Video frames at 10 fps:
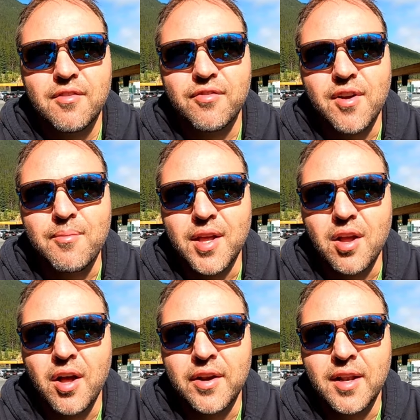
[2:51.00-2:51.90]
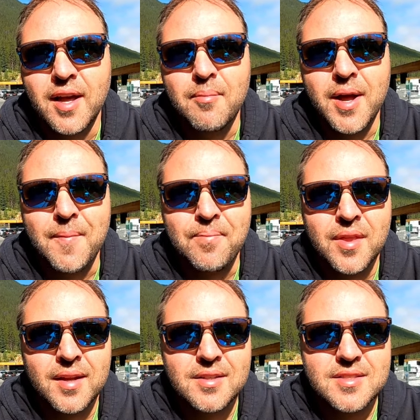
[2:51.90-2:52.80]
from the gondola, but
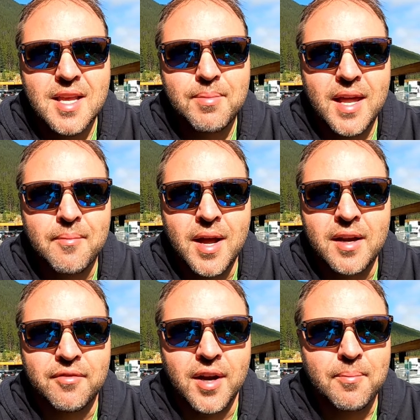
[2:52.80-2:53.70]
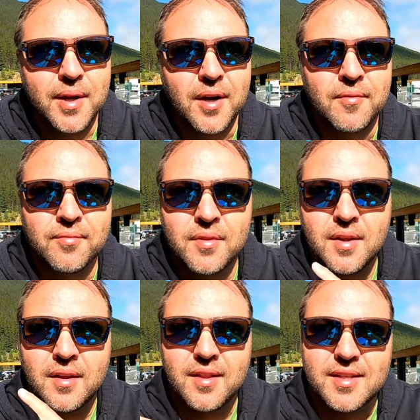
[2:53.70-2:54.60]
just keep that in mind if you're up here.
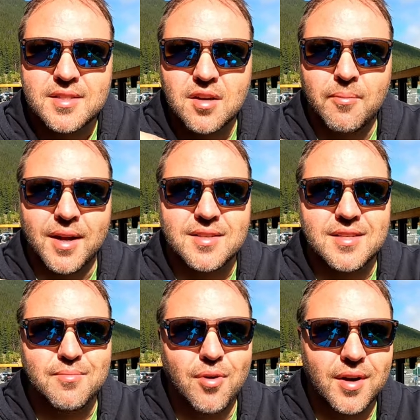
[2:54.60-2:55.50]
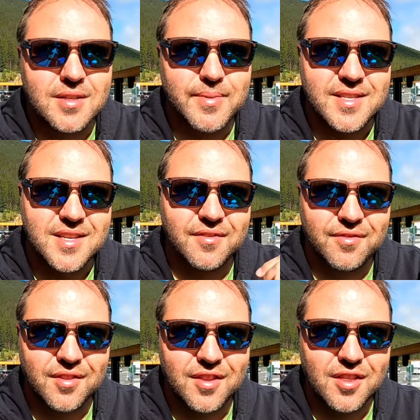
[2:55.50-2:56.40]
This Starbucks is more expensive
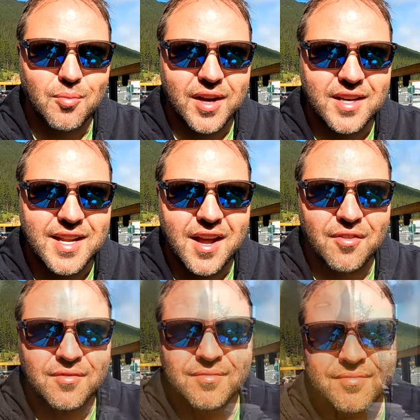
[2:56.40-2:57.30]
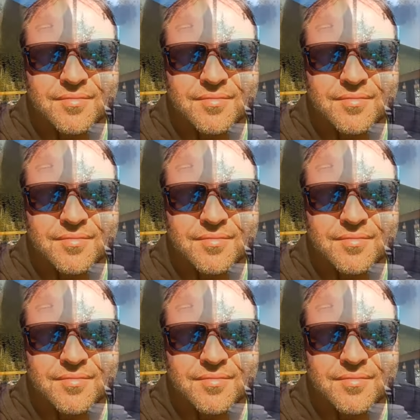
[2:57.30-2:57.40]
than the one in town.